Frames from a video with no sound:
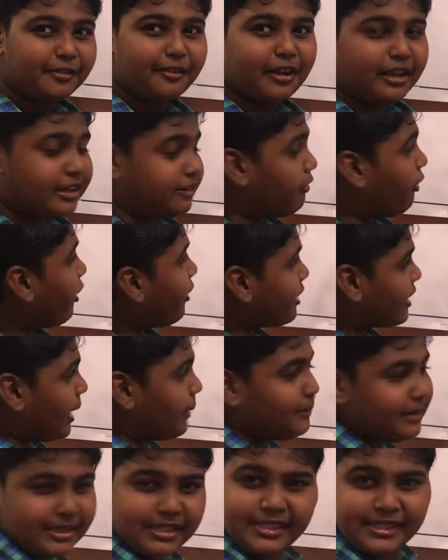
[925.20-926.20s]
It won't
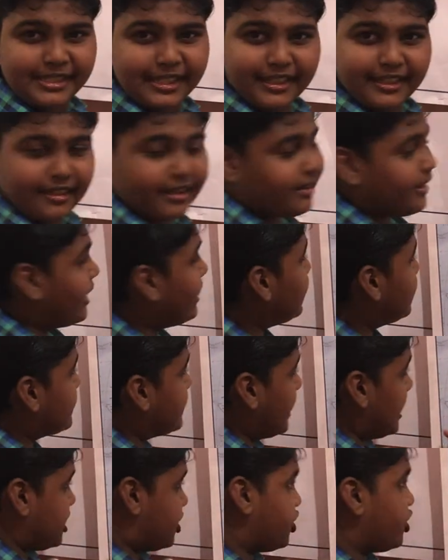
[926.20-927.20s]
come in this area, right?
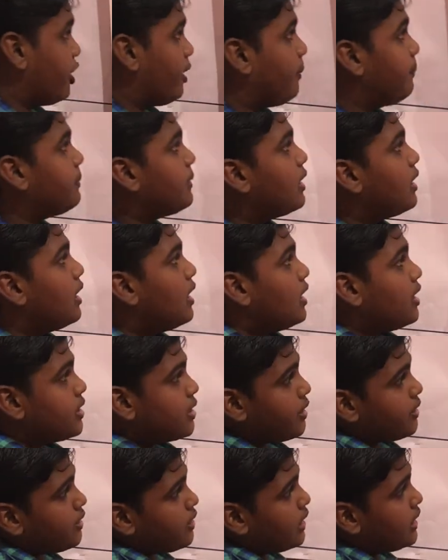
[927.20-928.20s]
It's Asia.
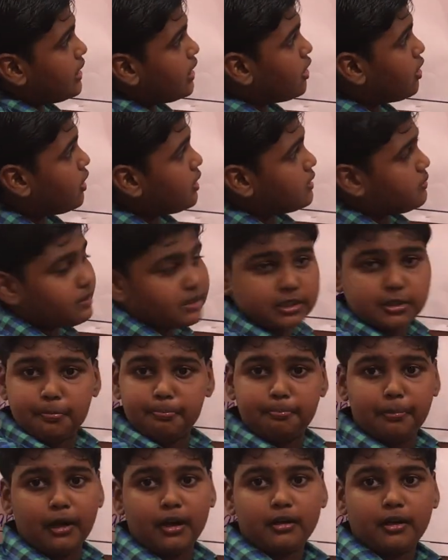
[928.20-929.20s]
So in the Northwest
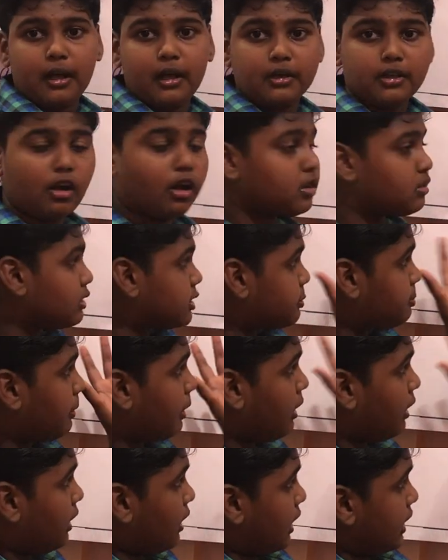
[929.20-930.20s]
part,
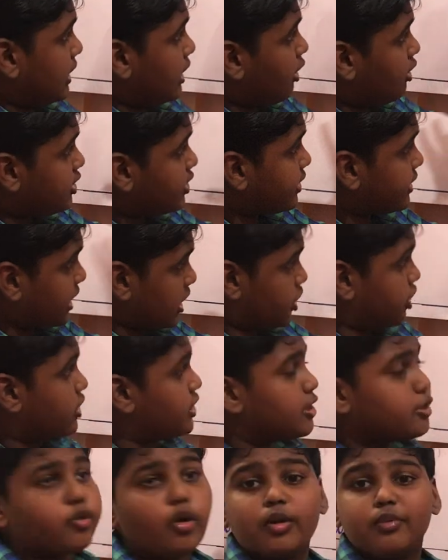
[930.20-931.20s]
it also touches
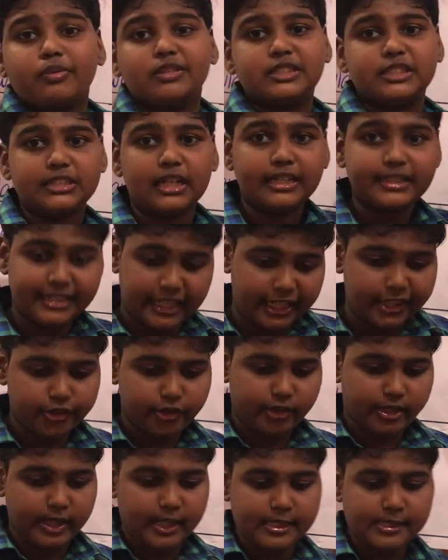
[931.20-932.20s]
Northwest
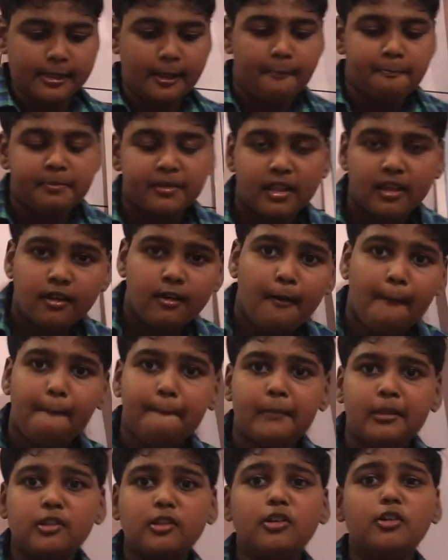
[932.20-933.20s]
Territories.
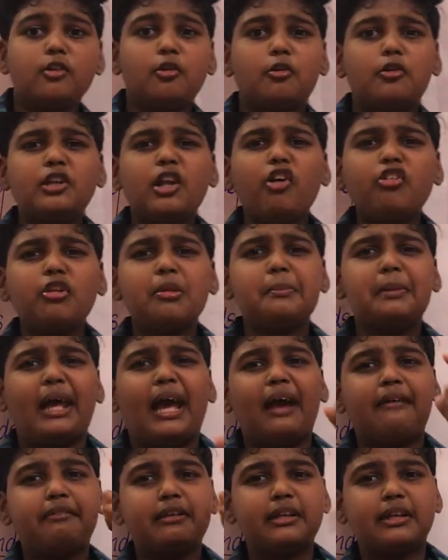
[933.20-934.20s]
So now we'll be
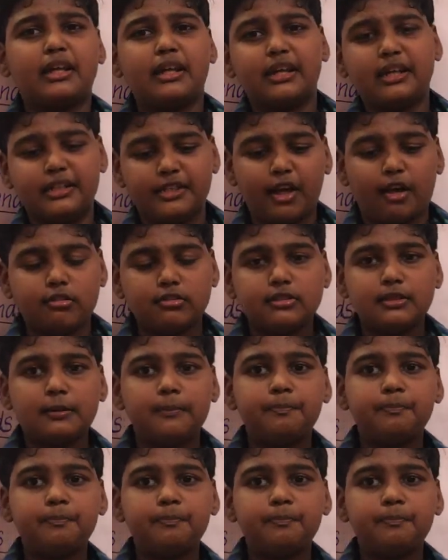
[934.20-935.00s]
having a doubt.